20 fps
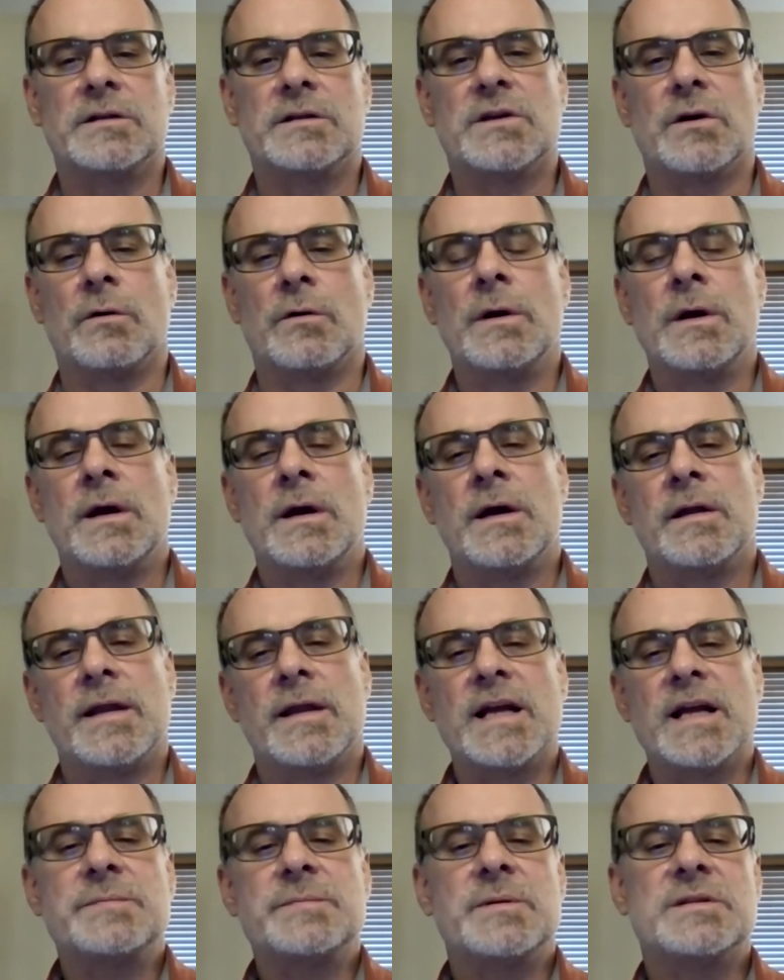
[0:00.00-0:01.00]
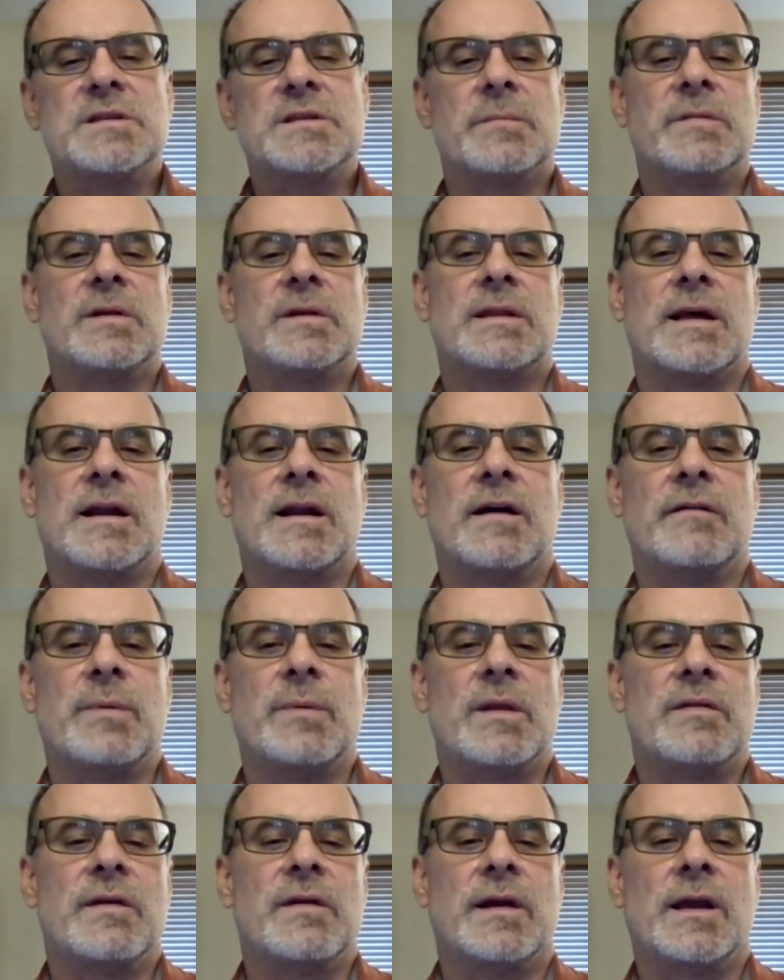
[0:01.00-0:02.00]
And so that's been something that I've
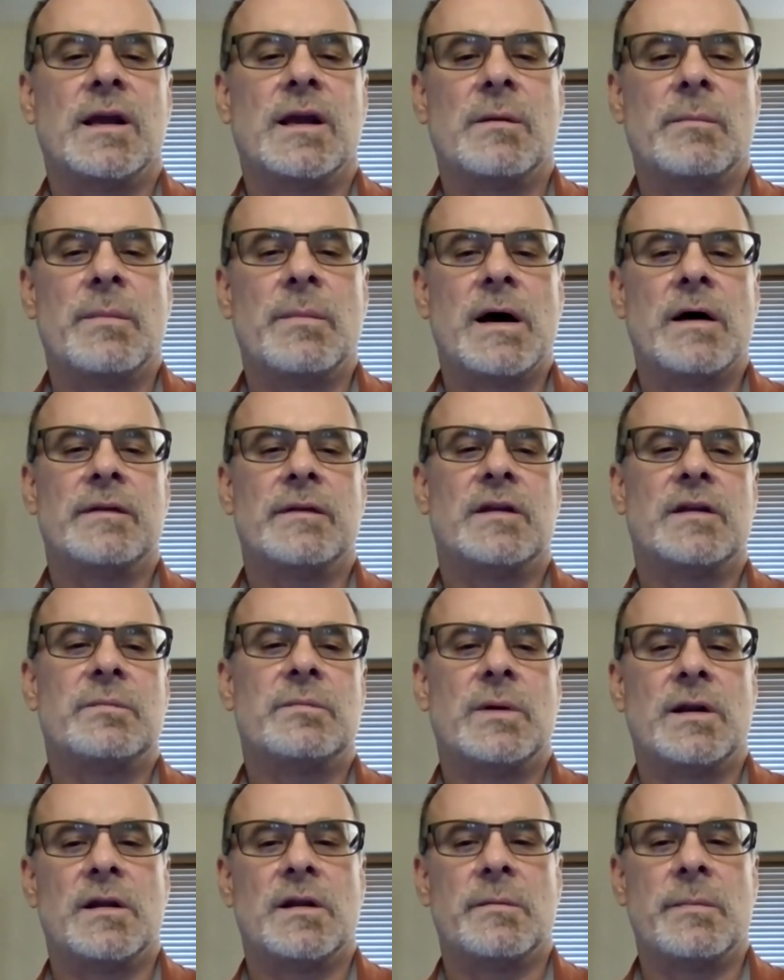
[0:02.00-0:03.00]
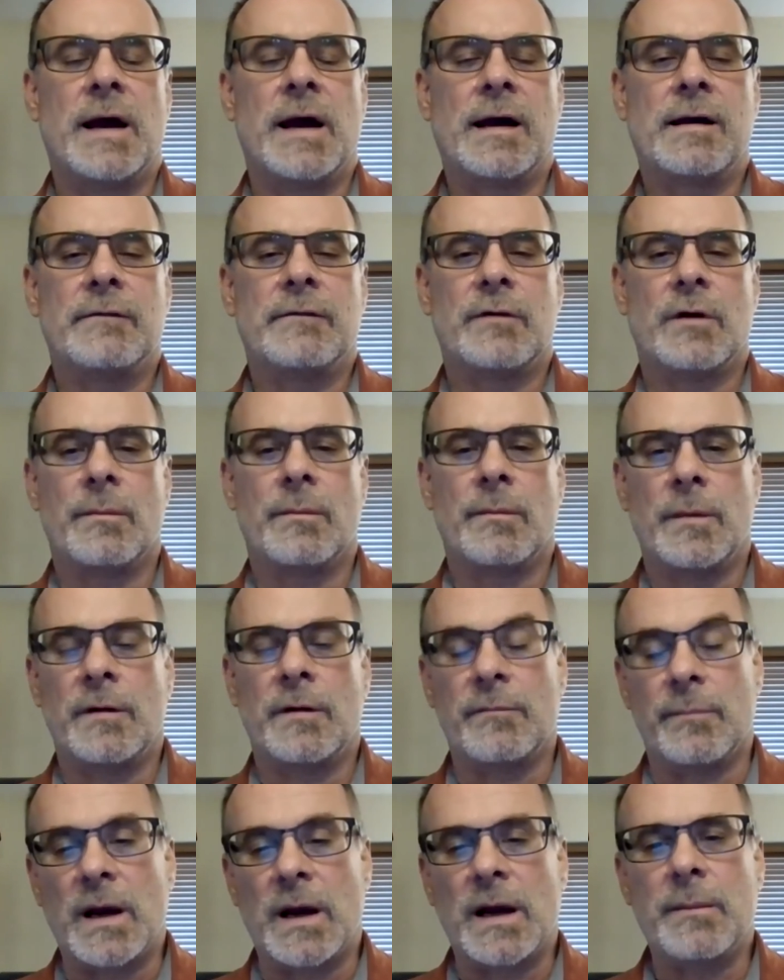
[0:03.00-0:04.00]
been thinking about, that's been in the back
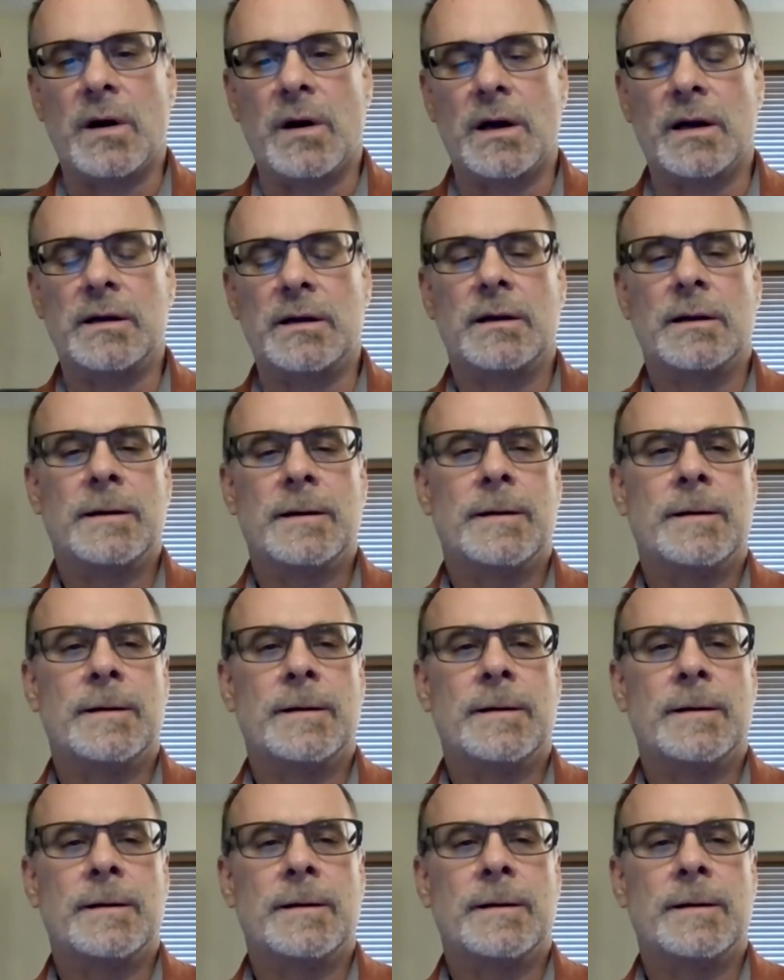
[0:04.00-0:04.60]
of my mind.